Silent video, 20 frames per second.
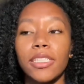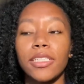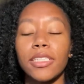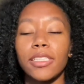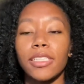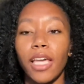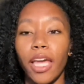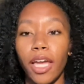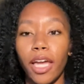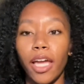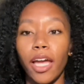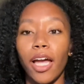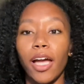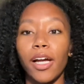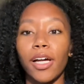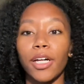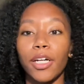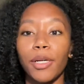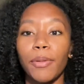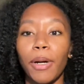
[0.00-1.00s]
tech.
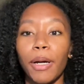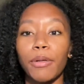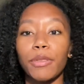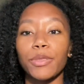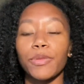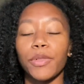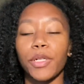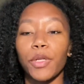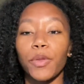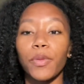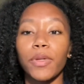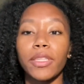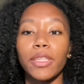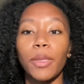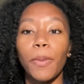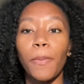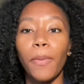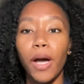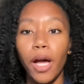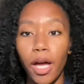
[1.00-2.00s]
I was working with
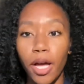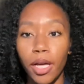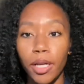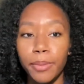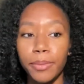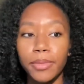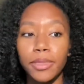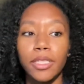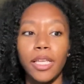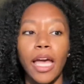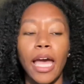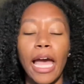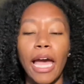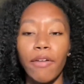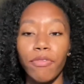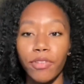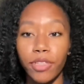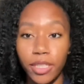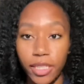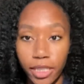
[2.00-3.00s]
the moms
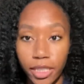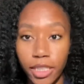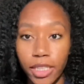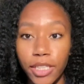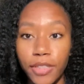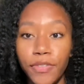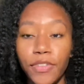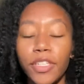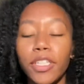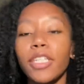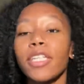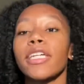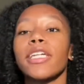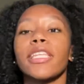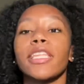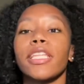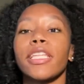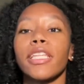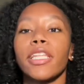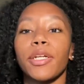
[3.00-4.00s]
after they deliver
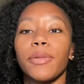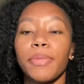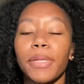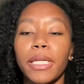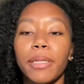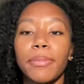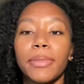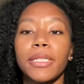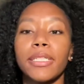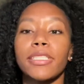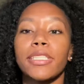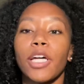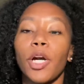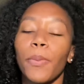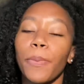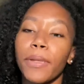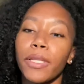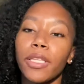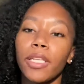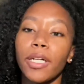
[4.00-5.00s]
and their babies,
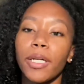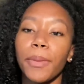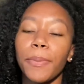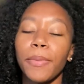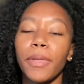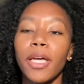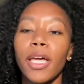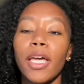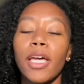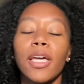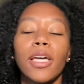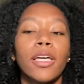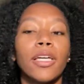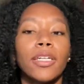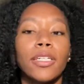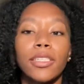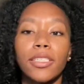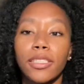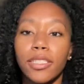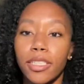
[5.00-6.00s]
helping them
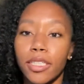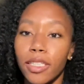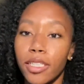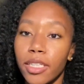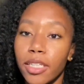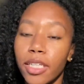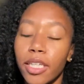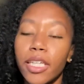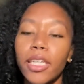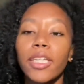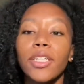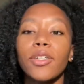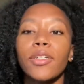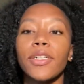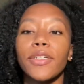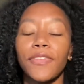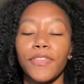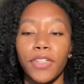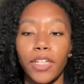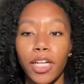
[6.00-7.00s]
to heal
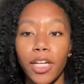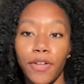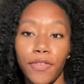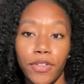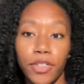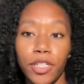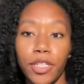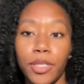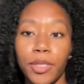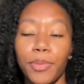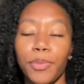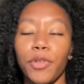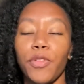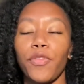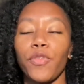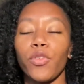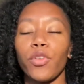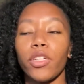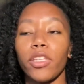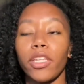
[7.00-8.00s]
and recover
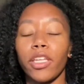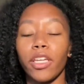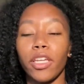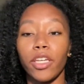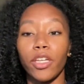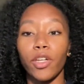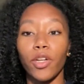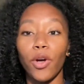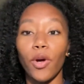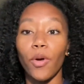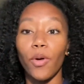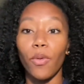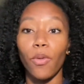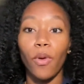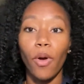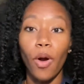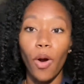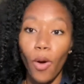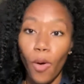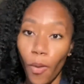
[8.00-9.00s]
before they
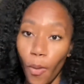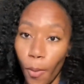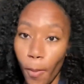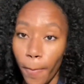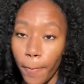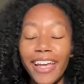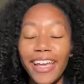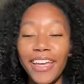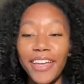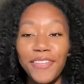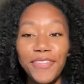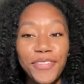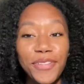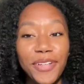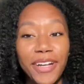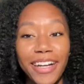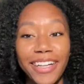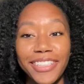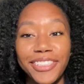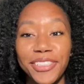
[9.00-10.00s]
go home. If you
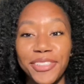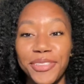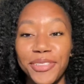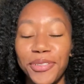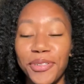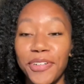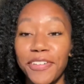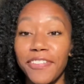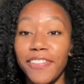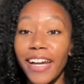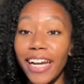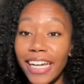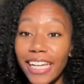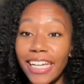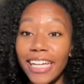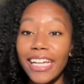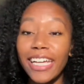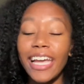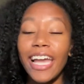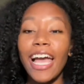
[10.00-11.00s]
guys don't know
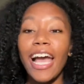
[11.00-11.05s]
already,